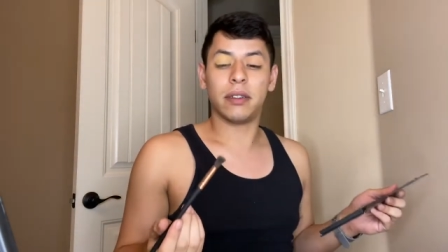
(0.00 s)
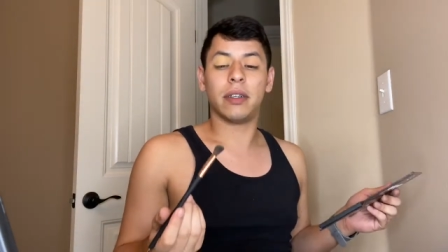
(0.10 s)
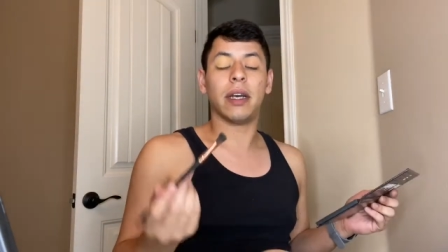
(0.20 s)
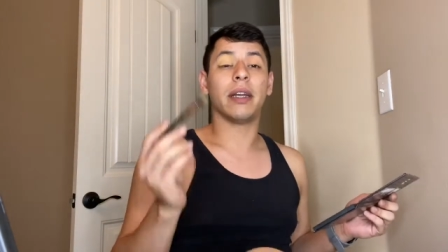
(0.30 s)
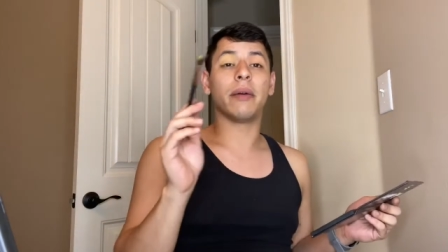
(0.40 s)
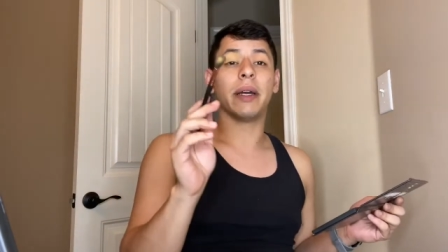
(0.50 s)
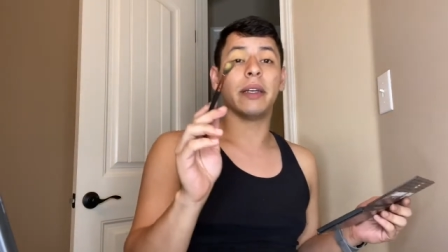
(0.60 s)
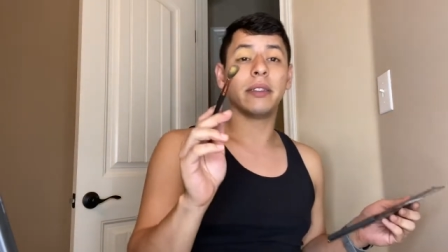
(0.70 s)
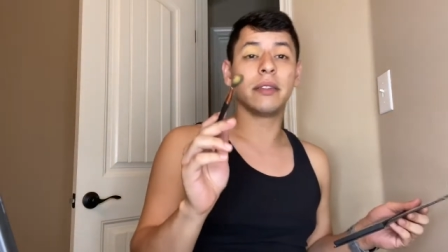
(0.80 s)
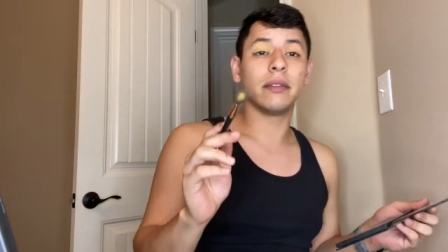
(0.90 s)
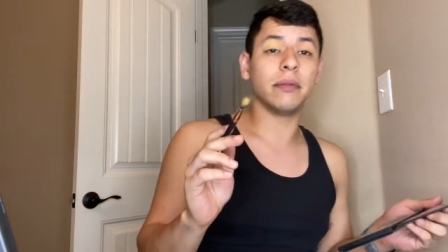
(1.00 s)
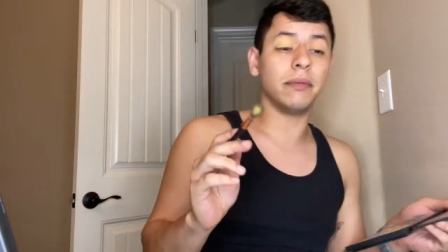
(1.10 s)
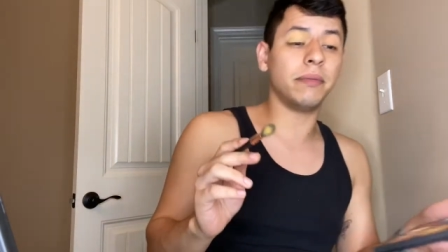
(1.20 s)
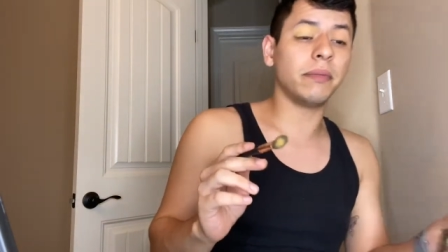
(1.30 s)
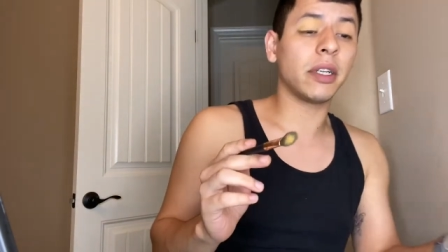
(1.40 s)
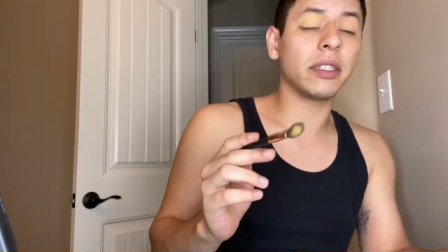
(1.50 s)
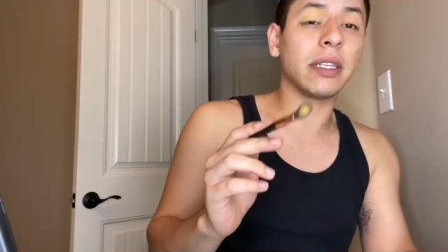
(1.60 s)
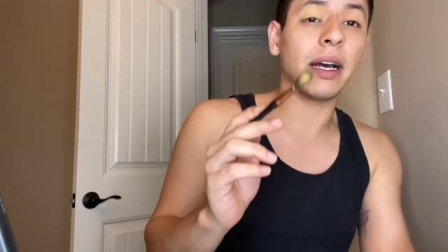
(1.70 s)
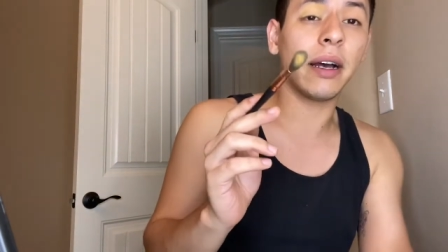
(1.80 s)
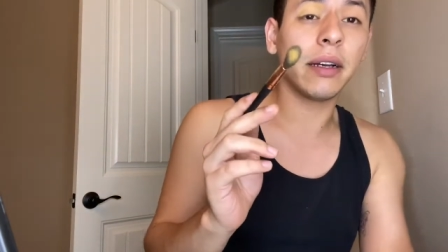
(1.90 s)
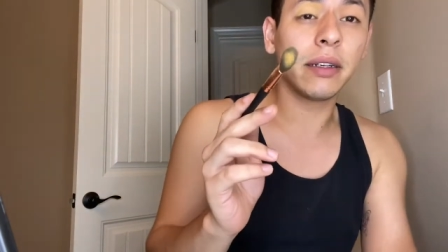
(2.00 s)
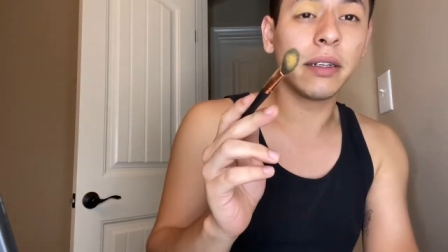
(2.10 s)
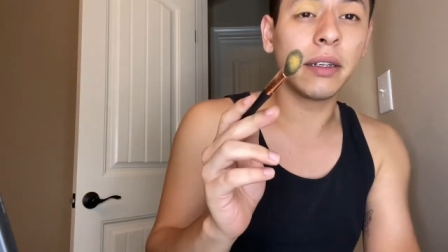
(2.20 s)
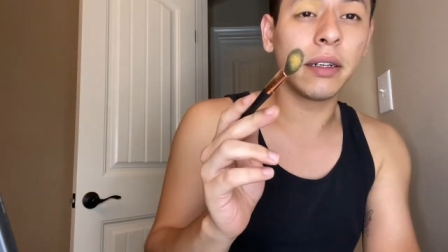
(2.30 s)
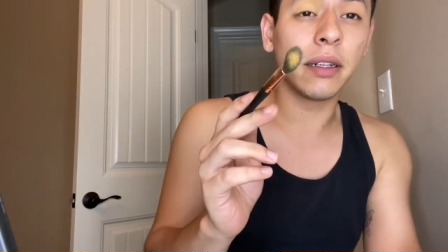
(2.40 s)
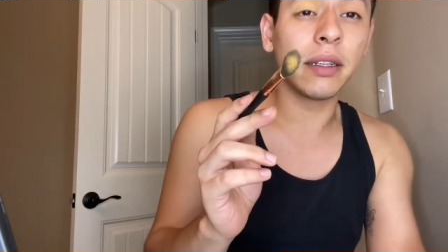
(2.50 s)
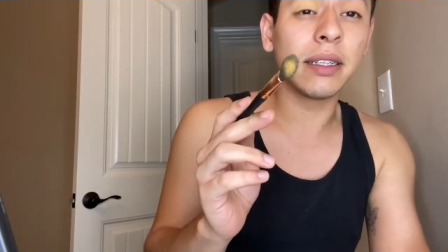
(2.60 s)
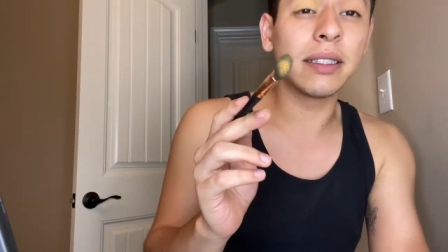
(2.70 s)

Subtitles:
anyways, there's that. And this